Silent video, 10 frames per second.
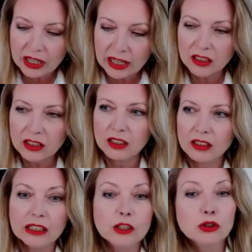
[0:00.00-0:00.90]
there
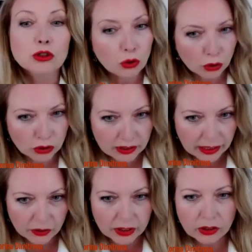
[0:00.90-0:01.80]
anything
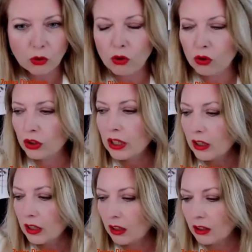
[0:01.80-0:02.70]
extraordinary or
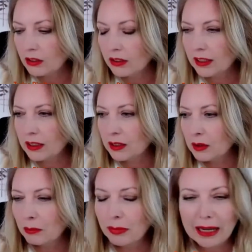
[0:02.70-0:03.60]
like
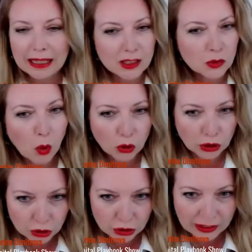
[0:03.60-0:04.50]
a black
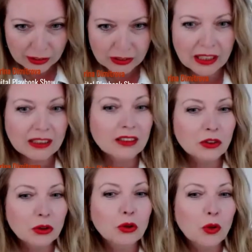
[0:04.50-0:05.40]
swanish
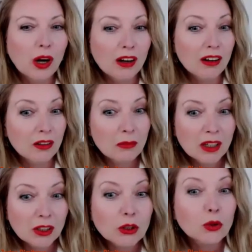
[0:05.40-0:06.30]
that you are
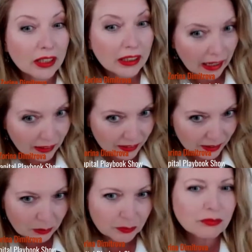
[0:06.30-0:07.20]
looking
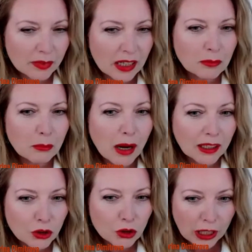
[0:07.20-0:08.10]
at that
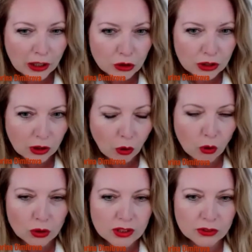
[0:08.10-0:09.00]
might change the
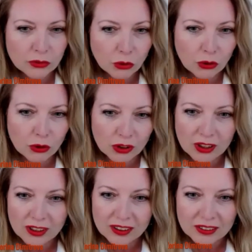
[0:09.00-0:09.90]
course of
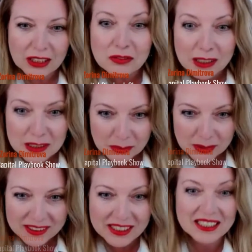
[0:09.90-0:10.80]
your
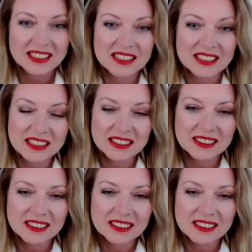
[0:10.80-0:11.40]
investment thesis?